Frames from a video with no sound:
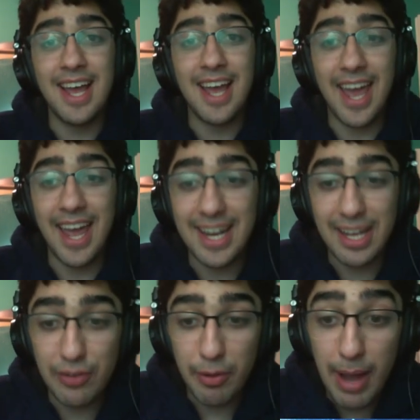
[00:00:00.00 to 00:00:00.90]
And
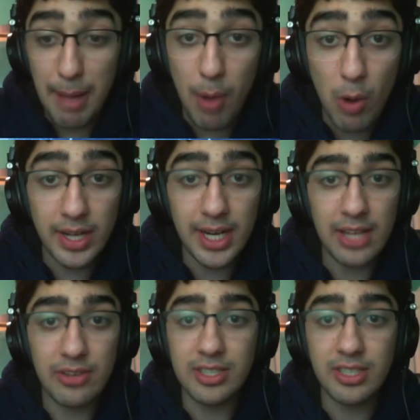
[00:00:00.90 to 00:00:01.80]
if you're my opponent and
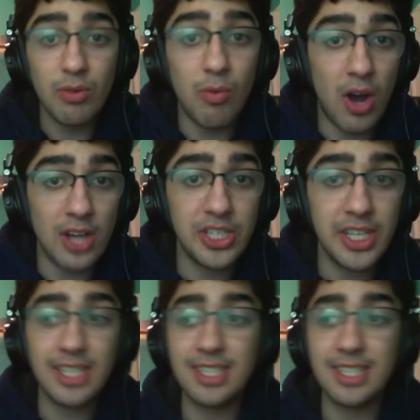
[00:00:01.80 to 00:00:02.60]
you're still watching,